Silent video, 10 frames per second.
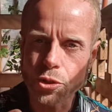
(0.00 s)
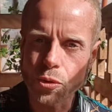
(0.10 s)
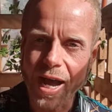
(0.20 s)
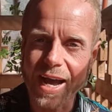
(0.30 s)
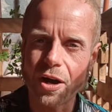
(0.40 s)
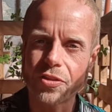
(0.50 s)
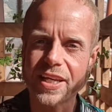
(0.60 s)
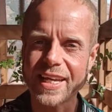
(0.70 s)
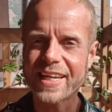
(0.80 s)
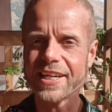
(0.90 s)
how
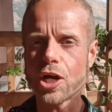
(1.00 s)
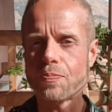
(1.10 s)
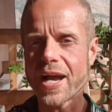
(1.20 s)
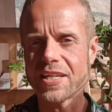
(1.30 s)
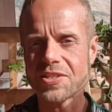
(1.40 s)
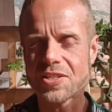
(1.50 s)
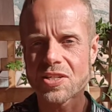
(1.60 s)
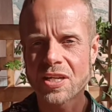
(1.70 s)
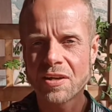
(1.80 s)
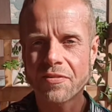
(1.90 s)
the
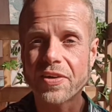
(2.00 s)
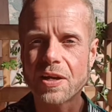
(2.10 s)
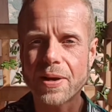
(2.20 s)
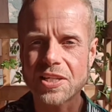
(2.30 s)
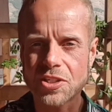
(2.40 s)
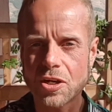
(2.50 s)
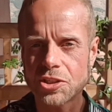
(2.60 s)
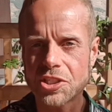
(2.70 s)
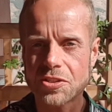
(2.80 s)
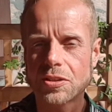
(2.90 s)
ego-based, fear-based
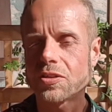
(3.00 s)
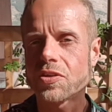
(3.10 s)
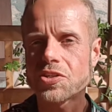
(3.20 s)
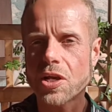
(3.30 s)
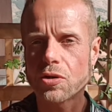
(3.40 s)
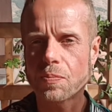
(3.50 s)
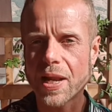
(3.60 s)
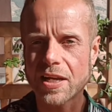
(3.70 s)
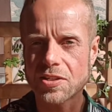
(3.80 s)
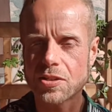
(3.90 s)
consciousness of the solar
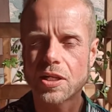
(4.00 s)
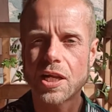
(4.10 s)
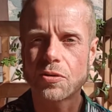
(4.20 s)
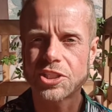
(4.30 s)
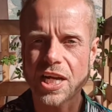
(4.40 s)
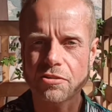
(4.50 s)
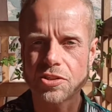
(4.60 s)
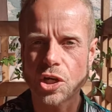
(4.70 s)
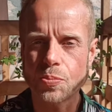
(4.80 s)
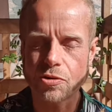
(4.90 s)
plexus and the lower
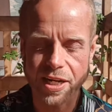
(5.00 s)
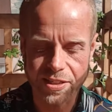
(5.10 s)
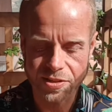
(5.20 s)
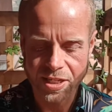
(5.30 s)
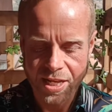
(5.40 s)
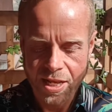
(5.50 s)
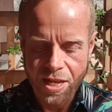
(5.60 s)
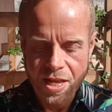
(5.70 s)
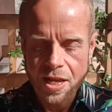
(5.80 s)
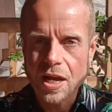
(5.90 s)
chakras operates.
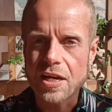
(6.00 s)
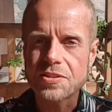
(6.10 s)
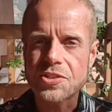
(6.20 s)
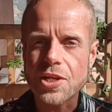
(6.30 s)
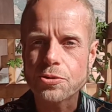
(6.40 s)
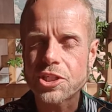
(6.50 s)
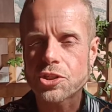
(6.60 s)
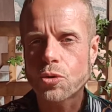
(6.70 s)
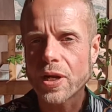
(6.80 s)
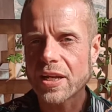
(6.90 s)
And so just
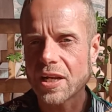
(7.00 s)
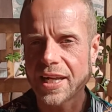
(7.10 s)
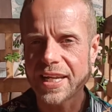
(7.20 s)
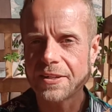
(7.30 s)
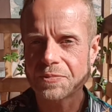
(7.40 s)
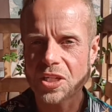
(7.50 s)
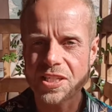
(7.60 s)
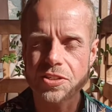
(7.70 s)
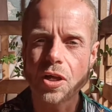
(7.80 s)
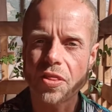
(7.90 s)
quickly, because
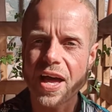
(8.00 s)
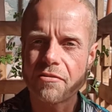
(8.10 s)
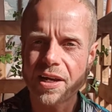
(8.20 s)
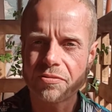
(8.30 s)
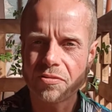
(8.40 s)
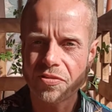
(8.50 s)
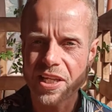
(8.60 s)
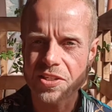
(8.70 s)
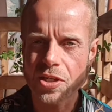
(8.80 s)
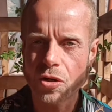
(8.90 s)
it's not that relevant for
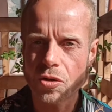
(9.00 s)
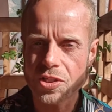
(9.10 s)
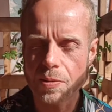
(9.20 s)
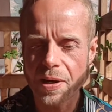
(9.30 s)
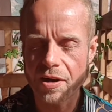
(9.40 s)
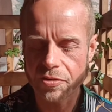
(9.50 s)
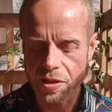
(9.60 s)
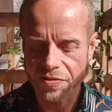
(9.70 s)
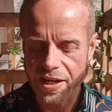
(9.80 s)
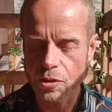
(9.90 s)
this course, apart from the
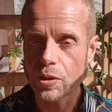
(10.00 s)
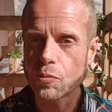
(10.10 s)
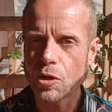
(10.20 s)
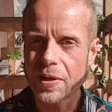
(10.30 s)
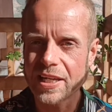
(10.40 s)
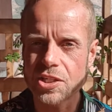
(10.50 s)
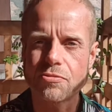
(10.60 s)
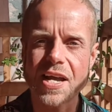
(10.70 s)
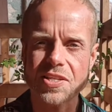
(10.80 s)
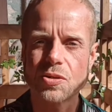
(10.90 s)
fact that we will be
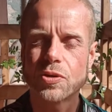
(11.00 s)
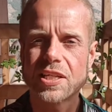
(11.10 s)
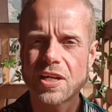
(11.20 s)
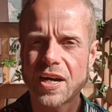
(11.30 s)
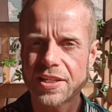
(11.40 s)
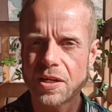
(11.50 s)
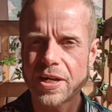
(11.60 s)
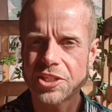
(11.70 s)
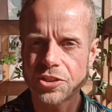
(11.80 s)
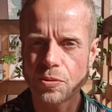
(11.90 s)
interacting with these higher
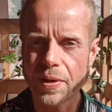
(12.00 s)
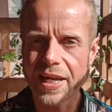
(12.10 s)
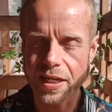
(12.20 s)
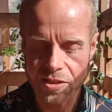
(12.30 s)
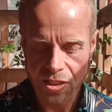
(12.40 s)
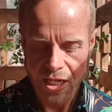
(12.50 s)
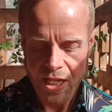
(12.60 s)
dimensional beings,